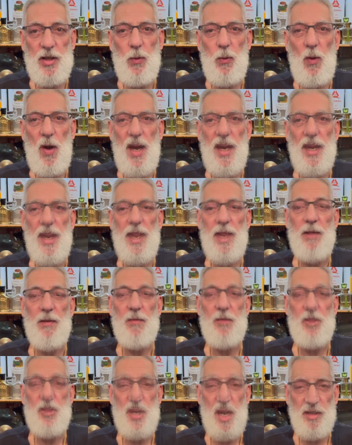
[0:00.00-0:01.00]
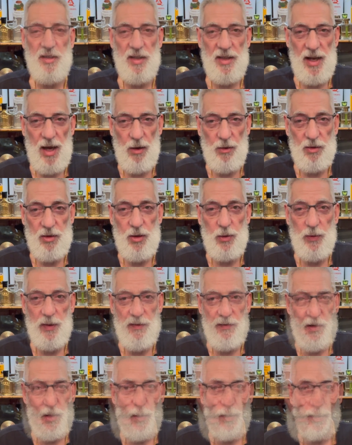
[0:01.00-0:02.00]
why I checked it out to
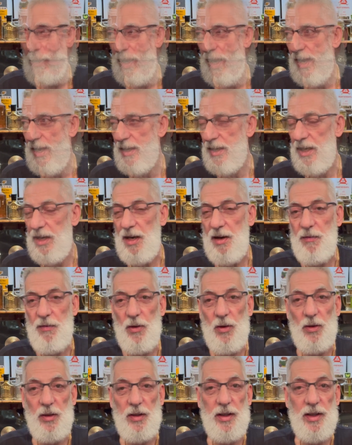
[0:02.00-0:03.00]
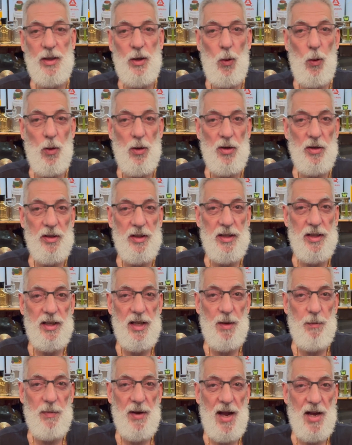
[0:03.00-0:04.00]
review it. I had inadvertently ordered the
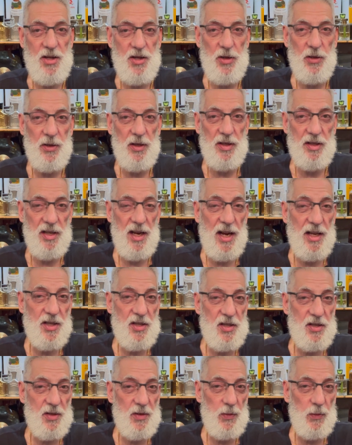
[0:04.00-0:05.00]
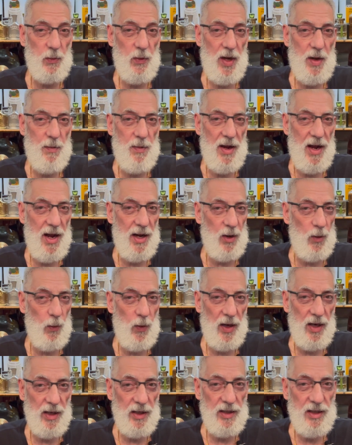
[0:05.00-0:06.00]
Ambassador Intense way back
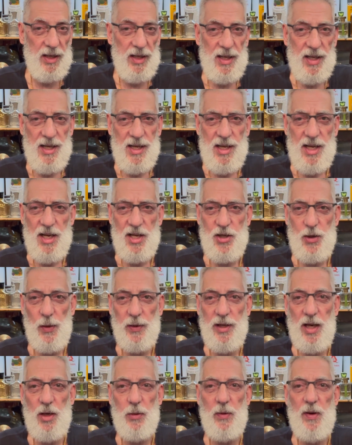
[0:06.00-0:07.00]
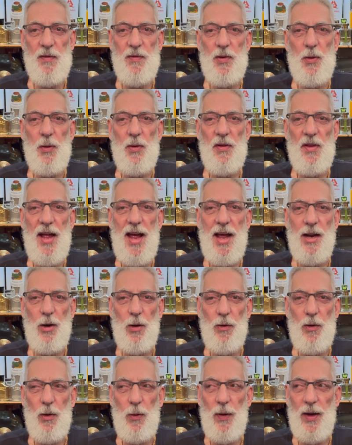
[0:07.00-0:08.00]
when, so I did a review of that,
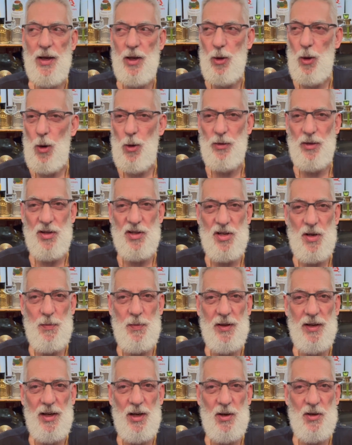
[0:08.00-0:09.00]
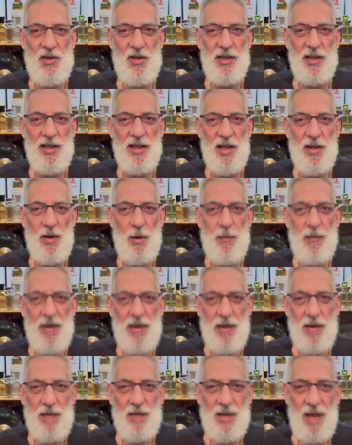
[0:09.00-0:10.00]
although I called it something else in the
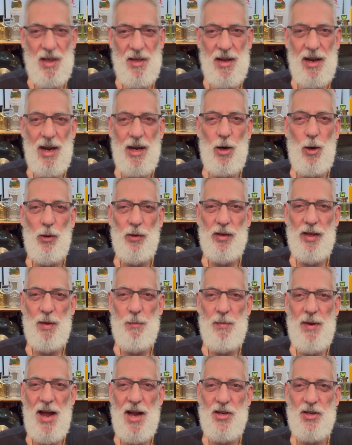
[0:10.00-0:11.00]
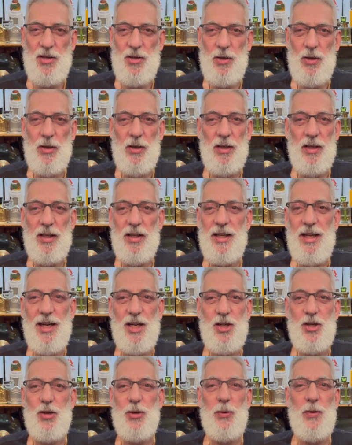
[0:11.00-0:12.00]
thumbnail. I think I called it Ambassador
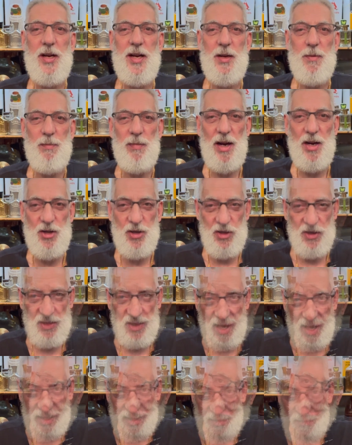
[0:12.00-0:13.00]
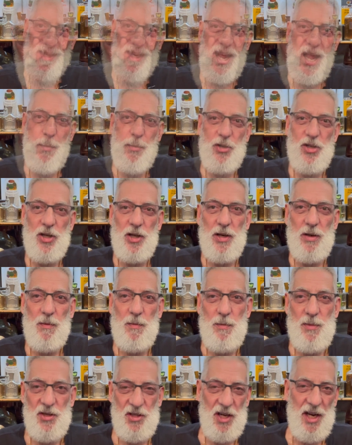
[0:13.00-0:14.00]
Extreme by Gisada. Amateur
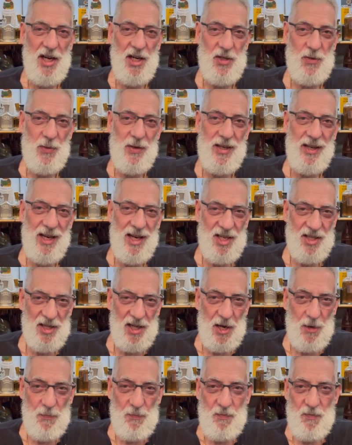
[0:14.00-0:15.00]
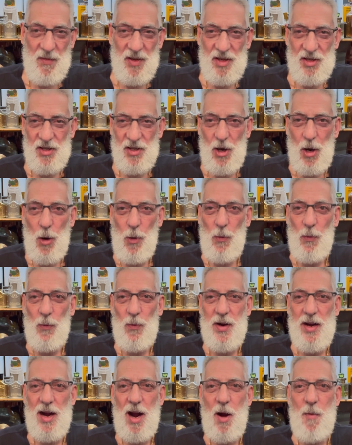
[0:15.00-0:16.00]
mistakes, what can I say? So
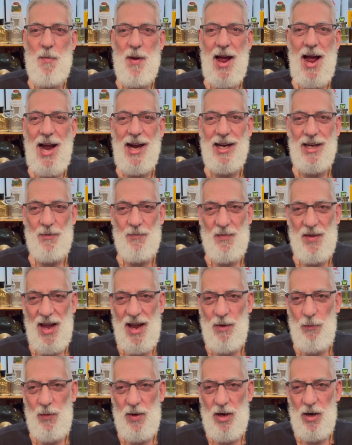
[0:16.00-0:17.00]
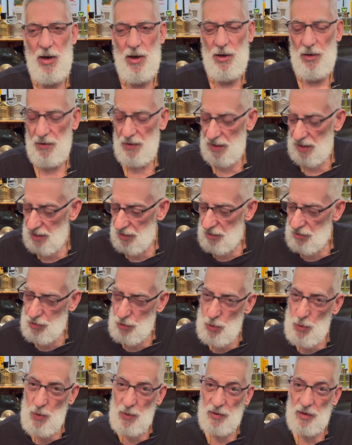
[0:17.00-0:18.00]
we are back, and we are going to
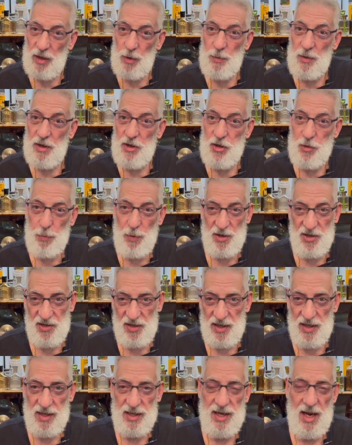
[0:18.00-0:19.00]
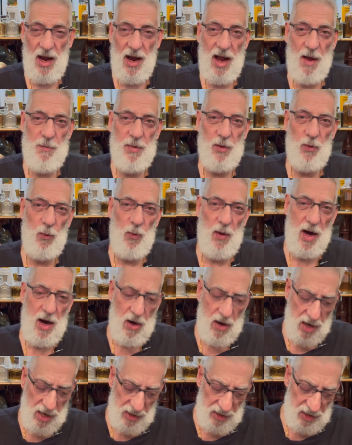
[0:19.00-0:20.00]
do a little bit of spritzing. Now, I've been
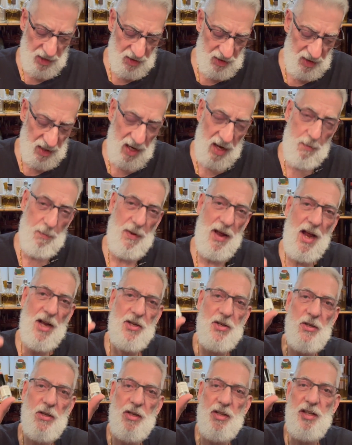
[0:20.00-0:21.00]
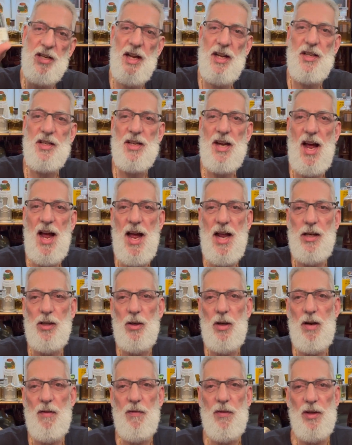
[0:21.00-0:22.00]
wearing this Ambassador Intense on and
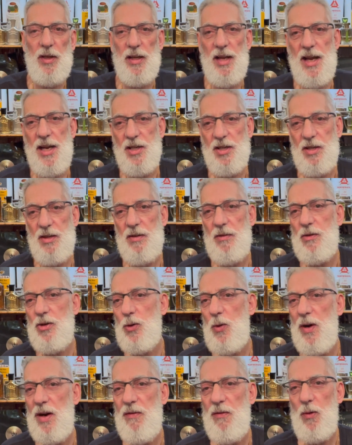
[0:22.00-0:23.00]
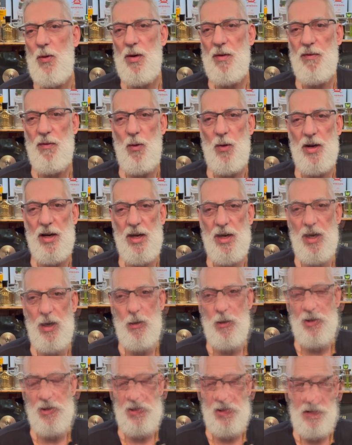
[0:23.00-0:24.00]
off for the last 24 to 48
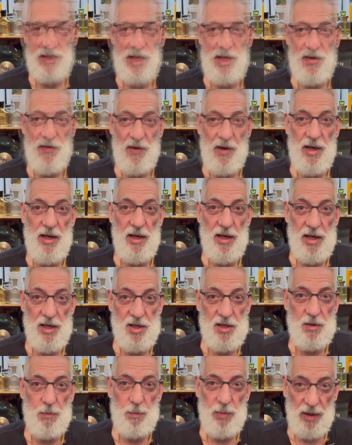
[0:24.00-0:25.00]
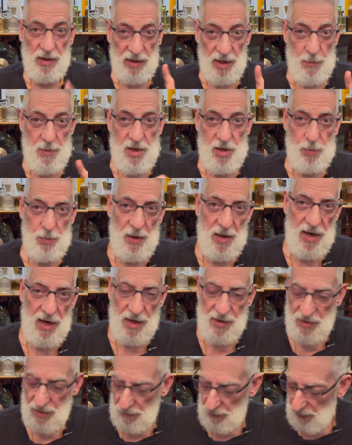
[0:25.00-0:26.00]
hours. It's very nice. But let me spray
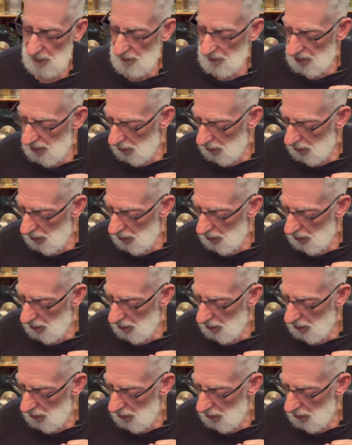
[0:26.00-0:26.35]
on the